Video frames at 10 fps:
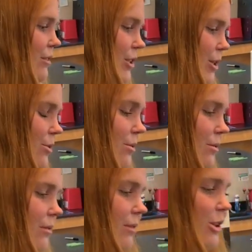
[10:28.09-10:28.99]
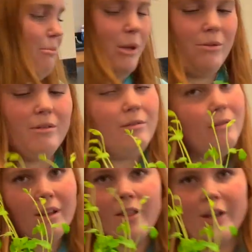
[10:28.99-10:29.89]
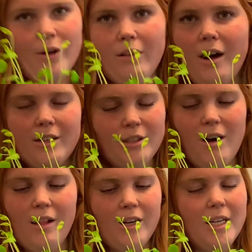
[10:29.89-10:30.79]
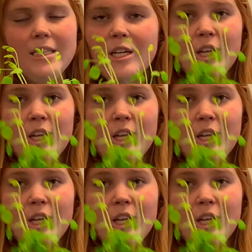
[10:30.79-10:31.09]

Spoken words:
to the mutant, they're a lot taller.